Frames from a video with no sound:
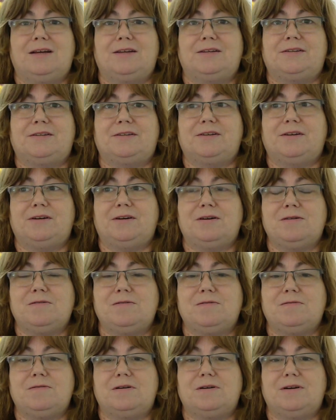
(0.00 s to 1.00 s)

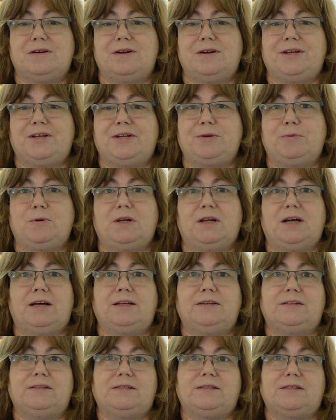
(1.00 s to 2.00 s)
So you will
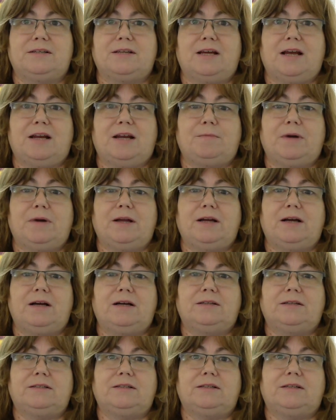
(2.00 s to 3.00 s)
understand my
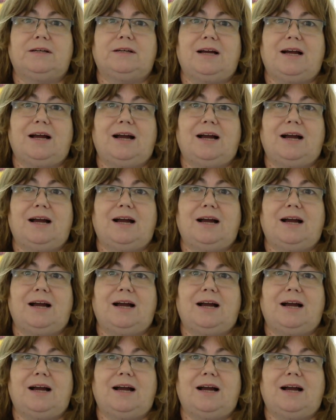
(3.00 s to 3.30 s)
utter